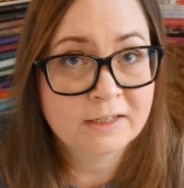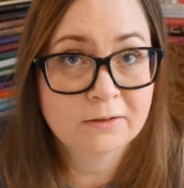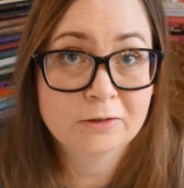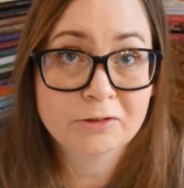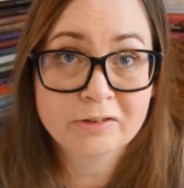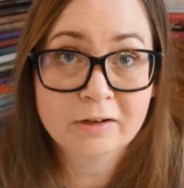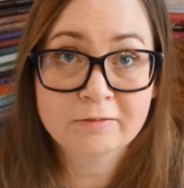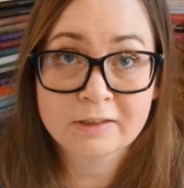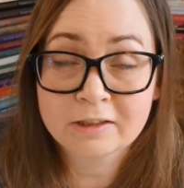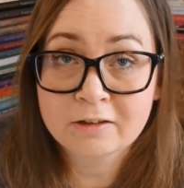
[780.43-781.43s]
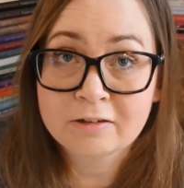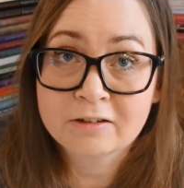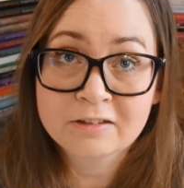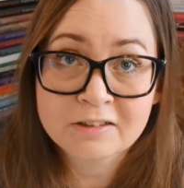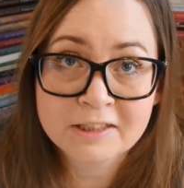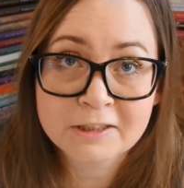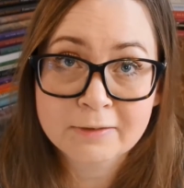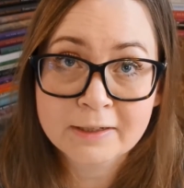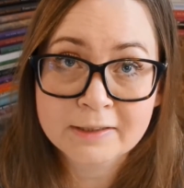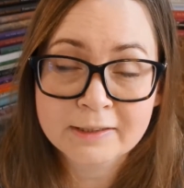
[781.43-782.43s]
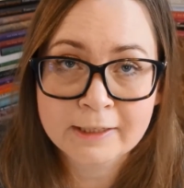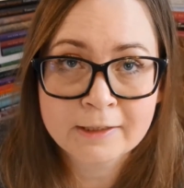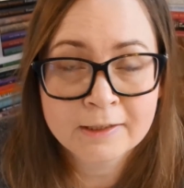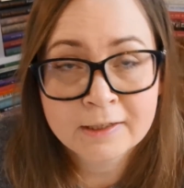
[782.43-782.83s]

or drowning her sexuality.